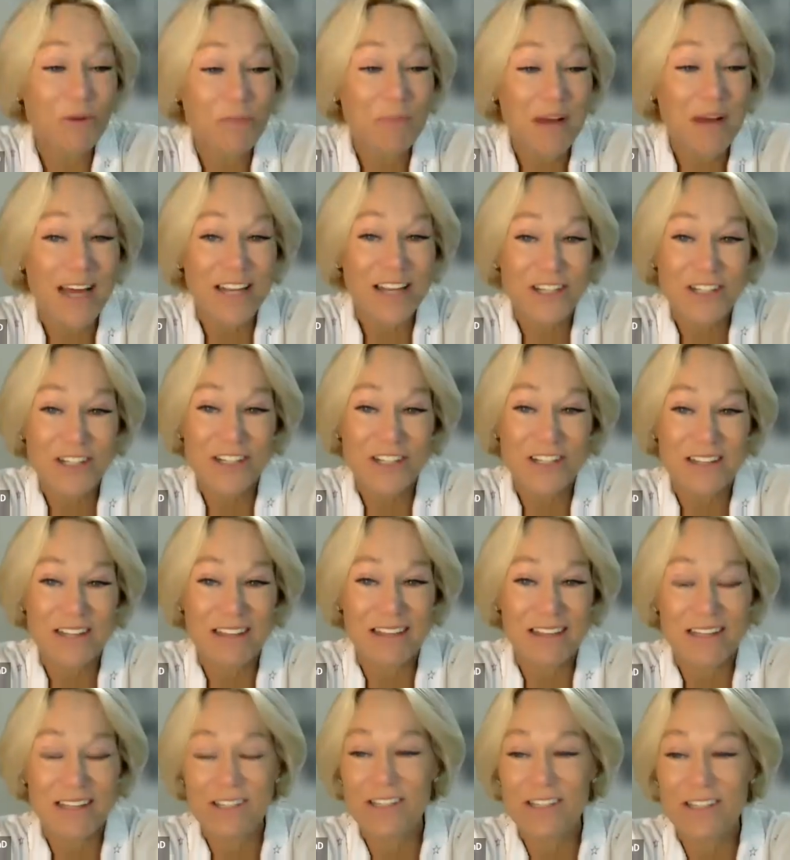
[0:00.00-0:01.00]
much.
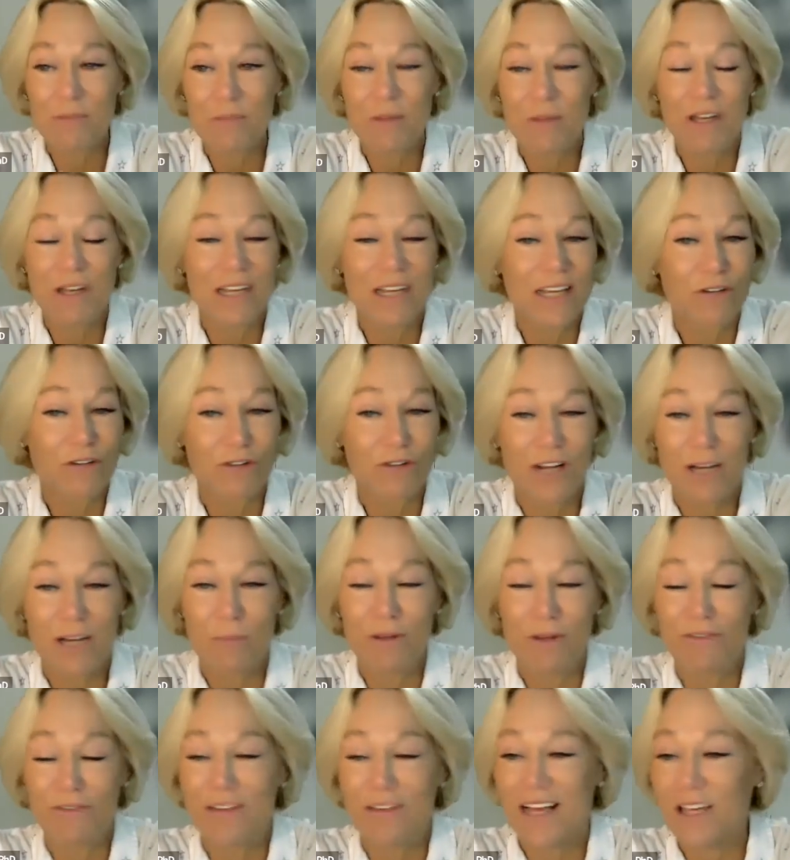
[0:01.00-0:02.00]
This has been
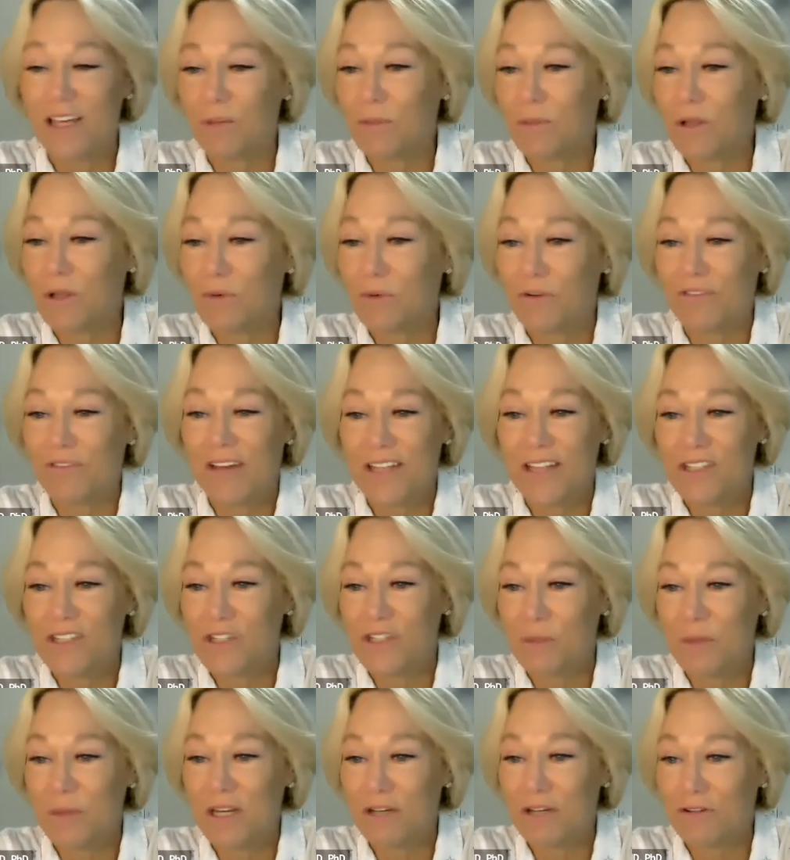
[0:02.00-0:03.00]
incredibly valuable. We've had
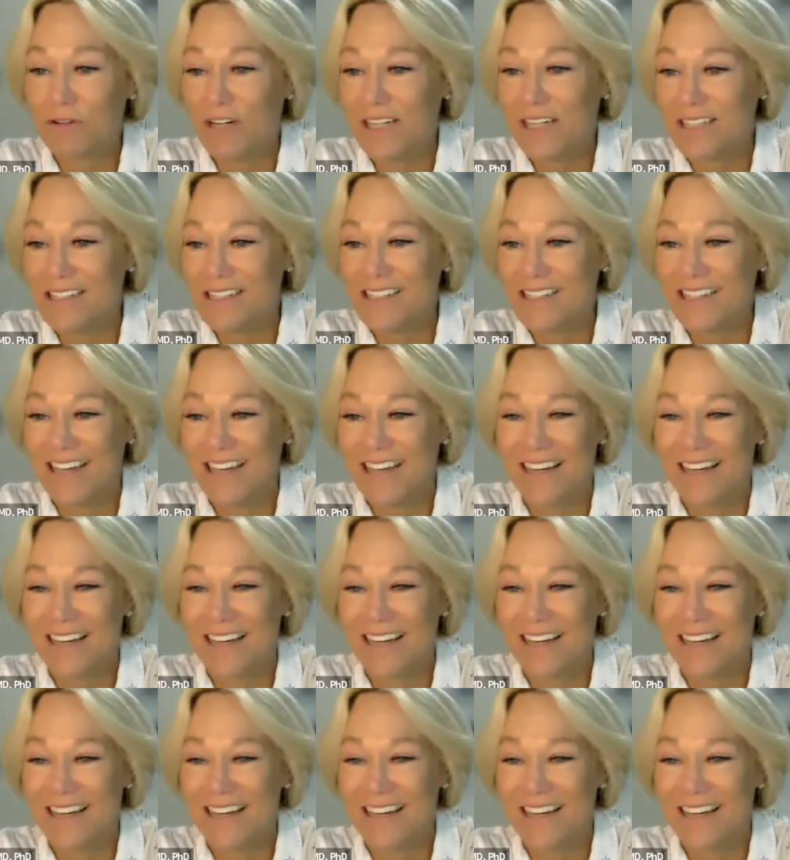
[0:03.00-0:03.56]
so many great,